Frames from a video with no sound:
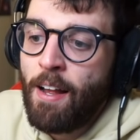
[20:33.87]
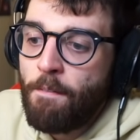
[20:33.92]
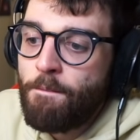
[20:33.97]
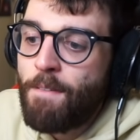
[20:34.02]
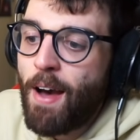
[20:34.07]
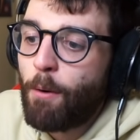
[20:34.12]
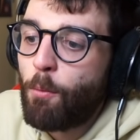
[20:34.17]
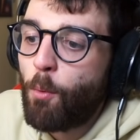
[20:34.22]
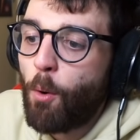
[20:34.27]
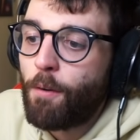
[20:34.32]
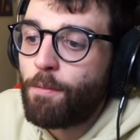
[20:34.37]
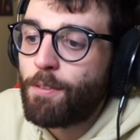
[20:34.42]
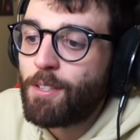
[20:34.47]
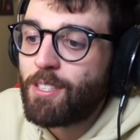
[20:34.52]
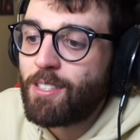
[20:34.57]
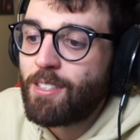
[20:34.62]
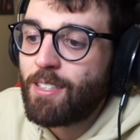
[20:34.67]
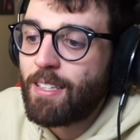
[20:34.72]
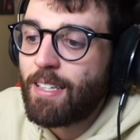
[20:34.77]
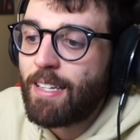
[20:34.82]
that will
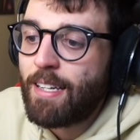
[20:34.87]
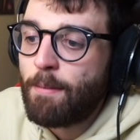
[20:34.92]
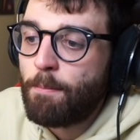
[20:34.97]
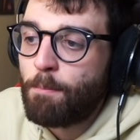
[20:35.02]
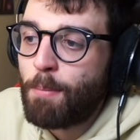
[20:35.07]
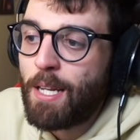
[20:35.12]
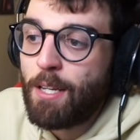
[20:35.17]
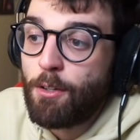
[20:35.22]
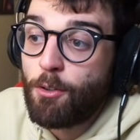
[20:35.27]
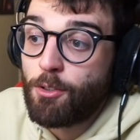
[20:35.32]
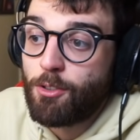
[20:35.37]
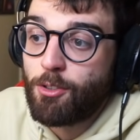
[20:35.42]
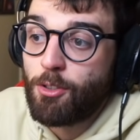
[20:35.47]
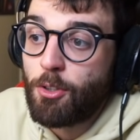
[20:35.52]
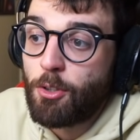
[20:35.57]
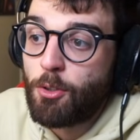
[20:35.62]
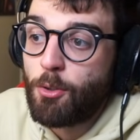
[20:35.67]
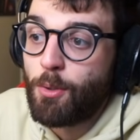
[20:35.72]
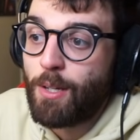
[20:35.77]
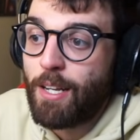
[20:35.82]
obviously be not
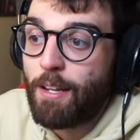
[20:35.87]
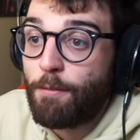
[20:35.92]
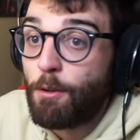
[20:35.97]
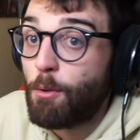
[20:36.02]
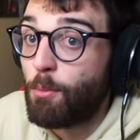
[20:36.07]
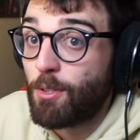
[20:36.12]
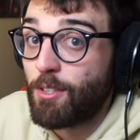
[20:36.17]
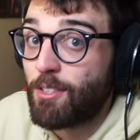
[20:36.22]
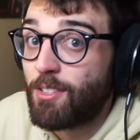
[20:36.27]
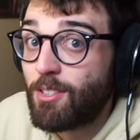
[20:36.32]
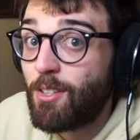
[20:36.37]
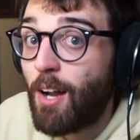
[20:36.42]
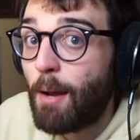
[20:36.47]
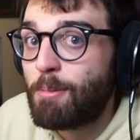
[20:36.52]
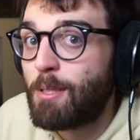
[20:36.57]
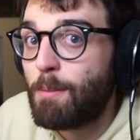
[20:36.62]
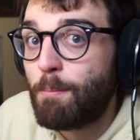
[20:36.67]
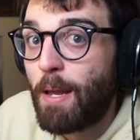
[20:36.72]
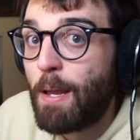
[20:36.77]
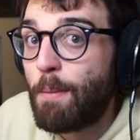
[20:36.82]
so good if you want to snipe
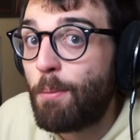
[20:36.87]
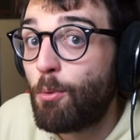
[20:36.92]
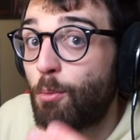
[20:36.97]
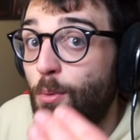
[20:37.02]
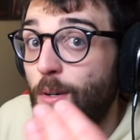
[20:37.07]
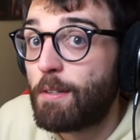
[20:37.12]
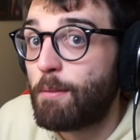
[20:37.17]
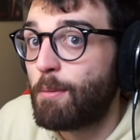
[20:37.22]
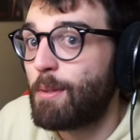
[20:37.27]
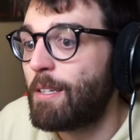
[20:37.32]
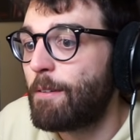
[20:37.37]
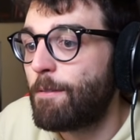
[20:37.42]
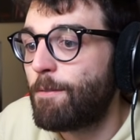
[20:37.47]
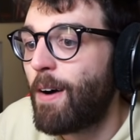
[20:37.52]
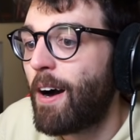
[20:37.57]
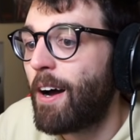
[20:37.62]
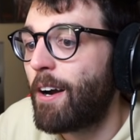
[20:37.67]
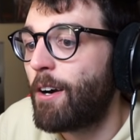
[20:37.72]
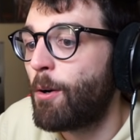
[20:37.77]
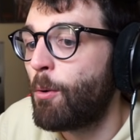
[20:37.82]
some people really
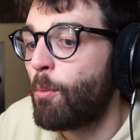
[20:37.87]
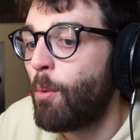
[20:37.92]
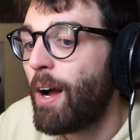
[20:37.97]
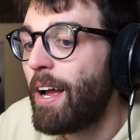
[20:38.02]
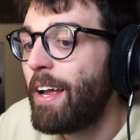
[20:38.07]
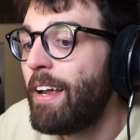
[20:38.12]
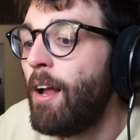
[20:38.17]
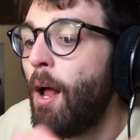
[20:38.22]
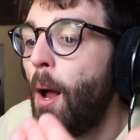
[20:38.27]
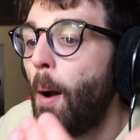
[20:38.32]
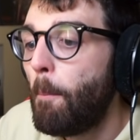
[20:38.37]
far away,